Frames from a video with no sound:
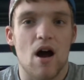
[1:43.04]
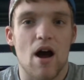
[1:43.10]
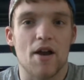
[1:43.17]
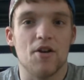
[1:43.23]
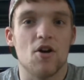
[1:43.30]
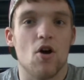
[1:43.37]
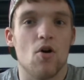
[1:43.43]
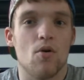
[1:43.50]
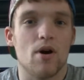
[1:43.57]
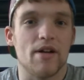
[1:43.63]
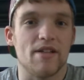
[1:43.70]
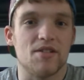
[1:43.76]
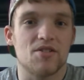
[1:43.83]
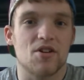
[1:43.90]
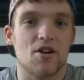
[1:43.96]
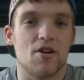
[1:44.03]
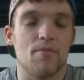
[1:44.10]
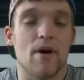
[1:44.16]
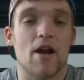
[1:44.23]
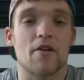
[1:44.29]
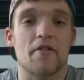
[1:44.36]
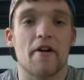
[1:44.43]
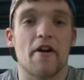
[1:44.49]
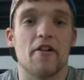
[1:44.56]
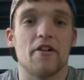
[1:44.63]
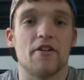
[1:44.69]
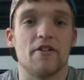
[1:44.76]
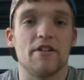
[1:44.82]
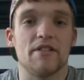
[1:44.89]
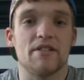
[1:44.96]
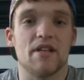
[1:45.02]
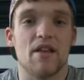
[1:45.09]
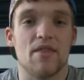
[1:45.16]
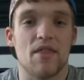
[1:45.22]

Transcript: know a certain amount of calories